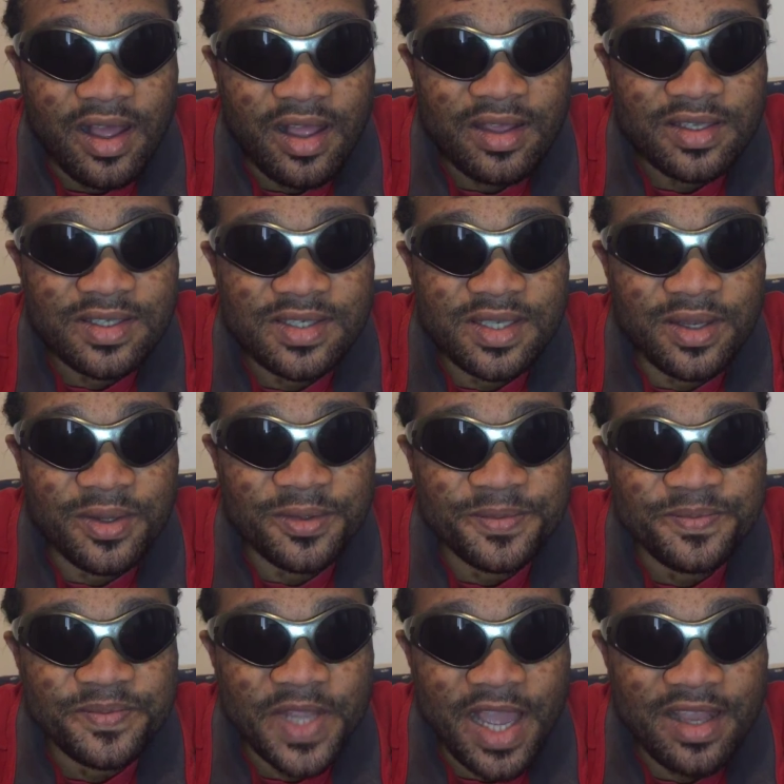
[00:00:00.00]

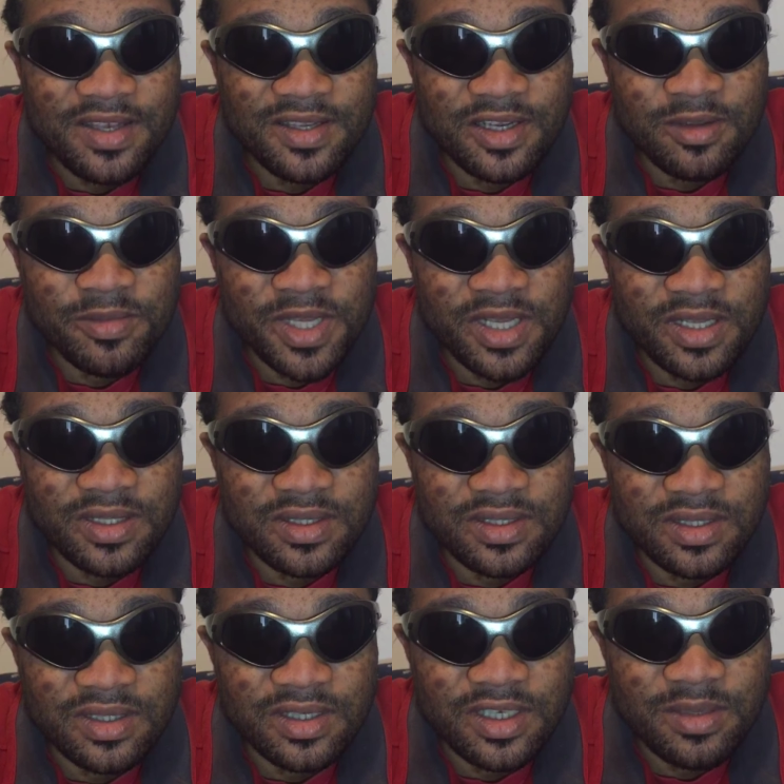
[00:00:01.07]
Also, I talk about
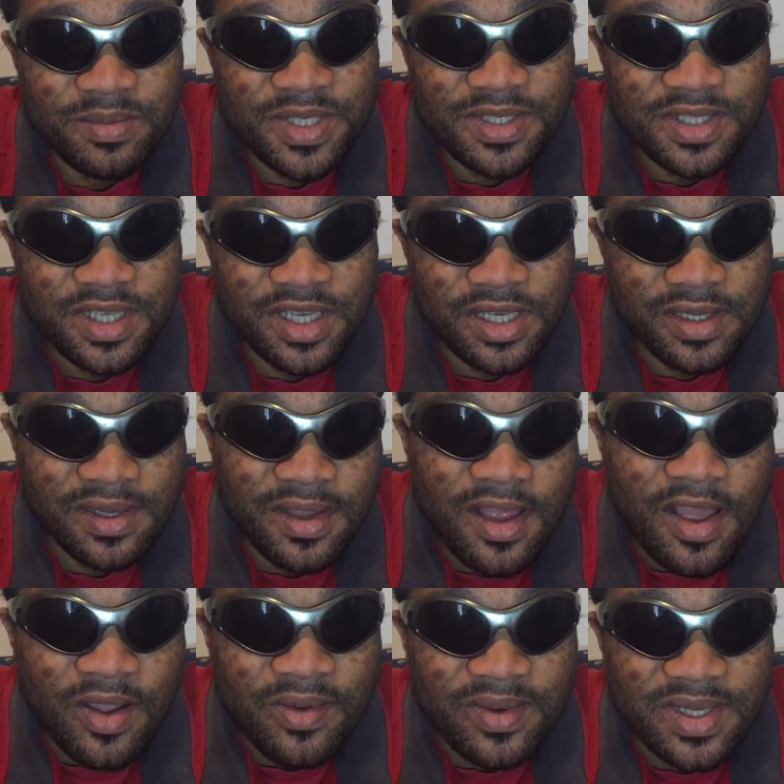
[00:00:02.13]
another mistake,
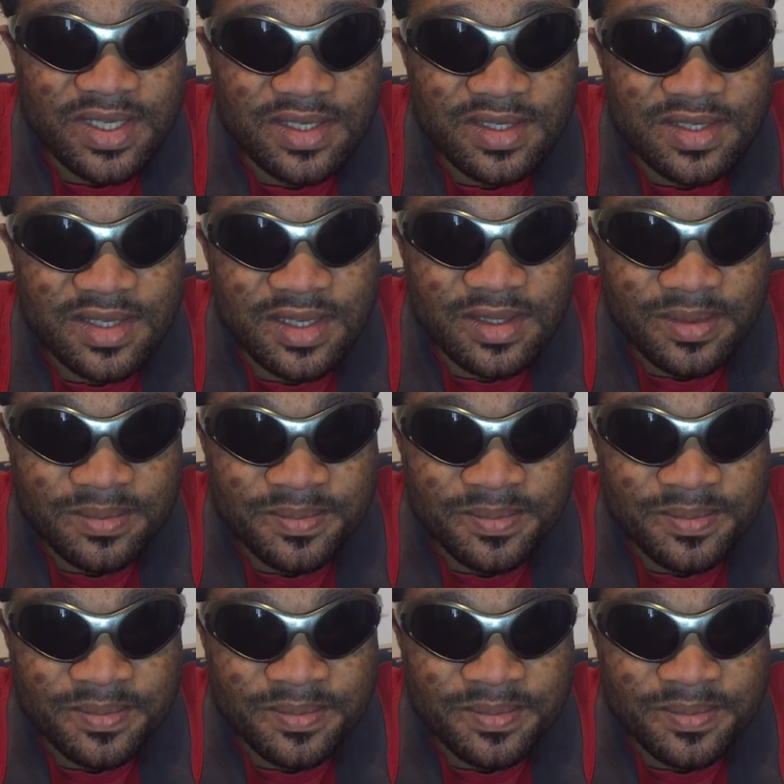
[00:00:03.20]
which is